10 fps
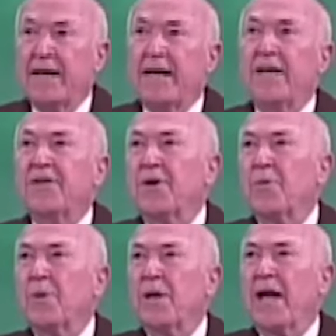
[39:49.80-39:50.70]

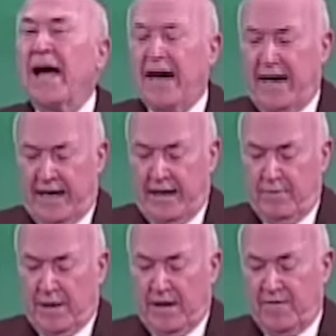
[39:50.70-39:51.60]
Neither will I
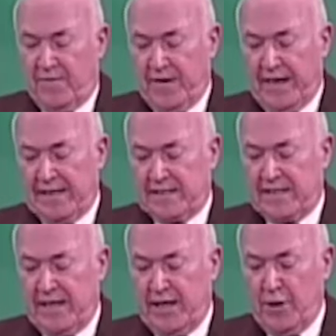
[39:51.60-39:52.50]
hide my
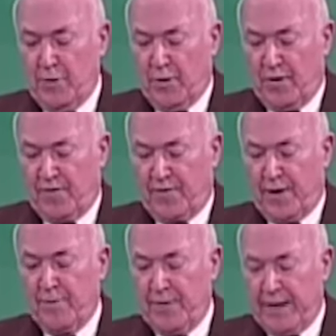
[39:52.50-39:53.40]
face any more
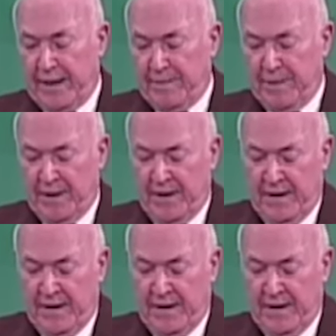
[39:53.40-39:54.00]
from them,